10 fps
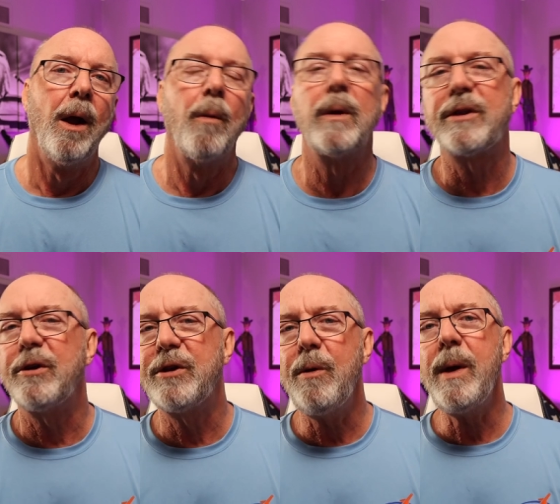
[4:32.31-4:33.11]
What
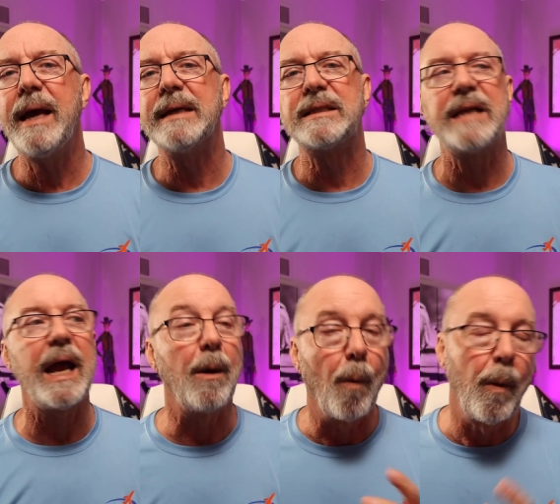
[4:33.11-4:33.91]
they're doing is
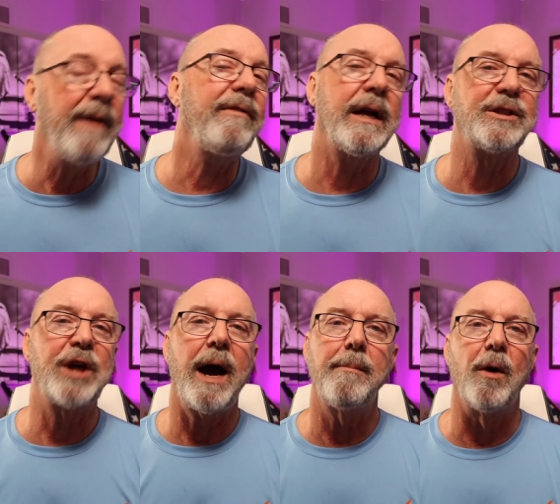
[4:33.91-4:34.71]
saying, we've got
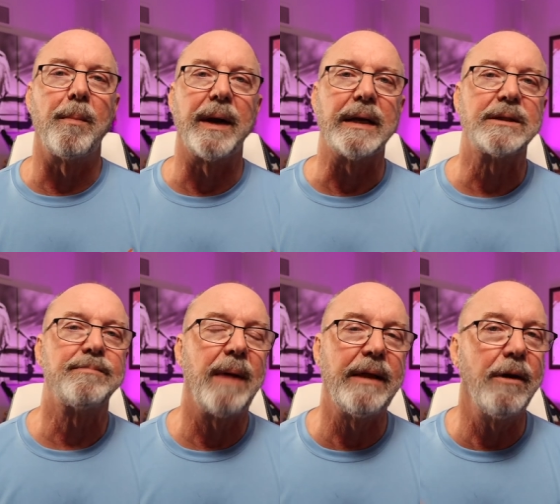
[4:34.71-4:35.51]
job openings,
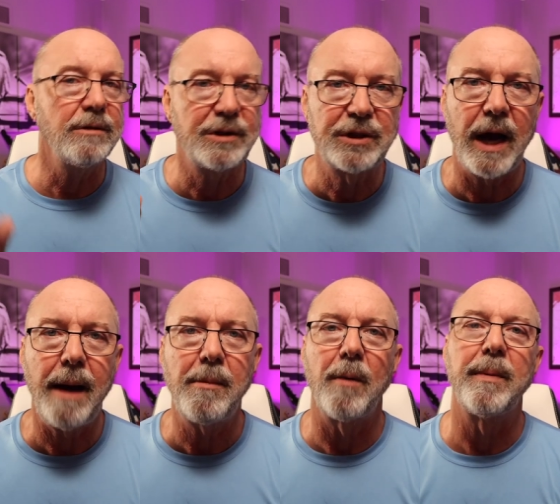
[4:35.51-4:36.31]
and those
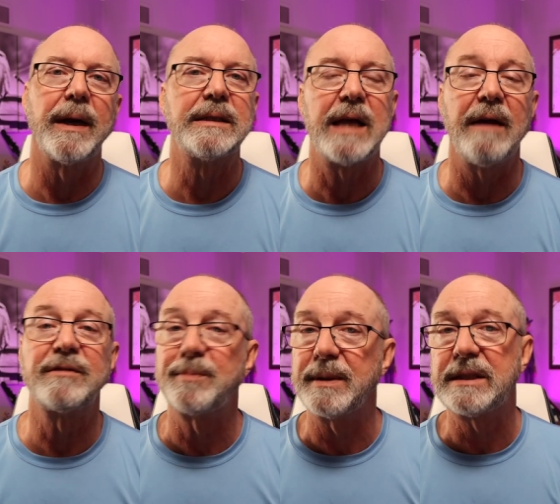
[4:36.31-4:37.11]
job openings have
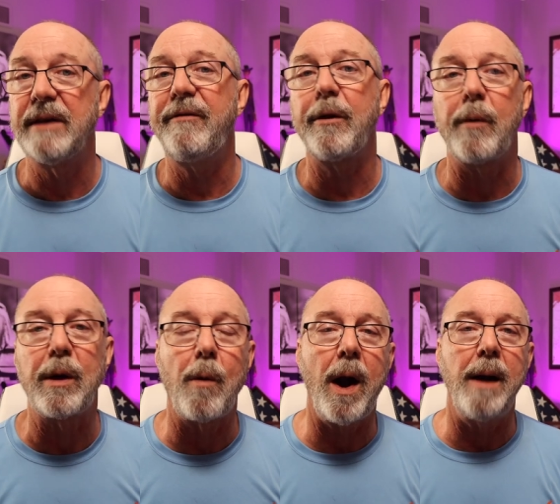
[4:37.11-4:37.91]
specific
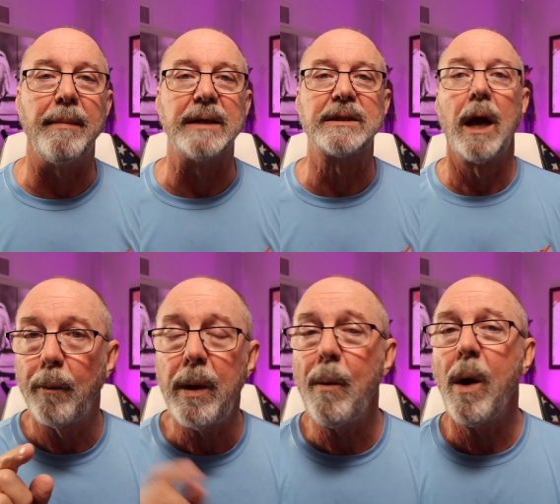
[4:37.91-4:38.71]
requirements.
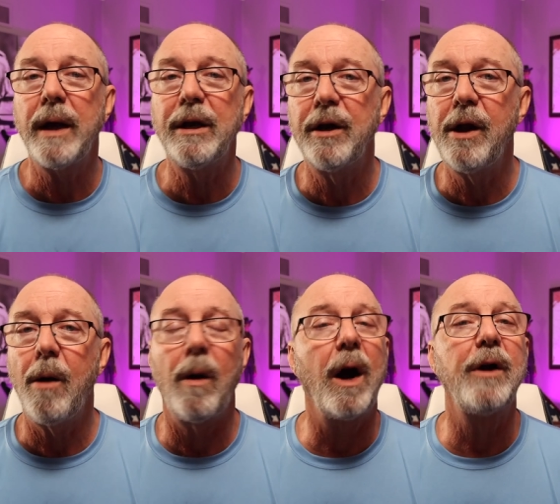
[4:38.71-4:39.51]
We want you to
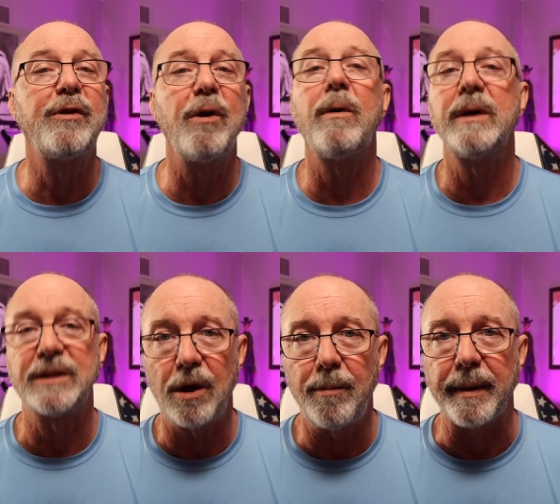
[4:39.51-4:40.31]
know our door
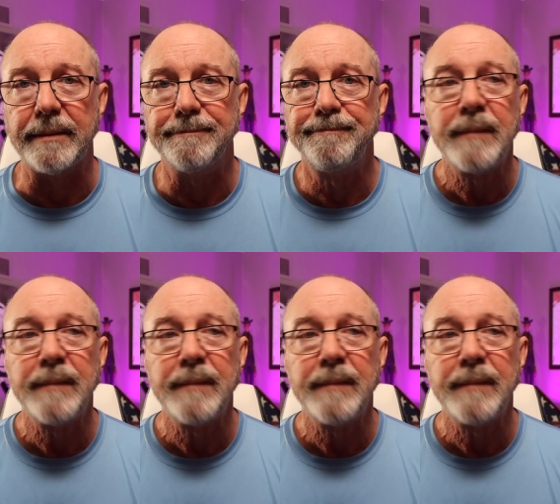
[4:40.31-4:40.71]
is open.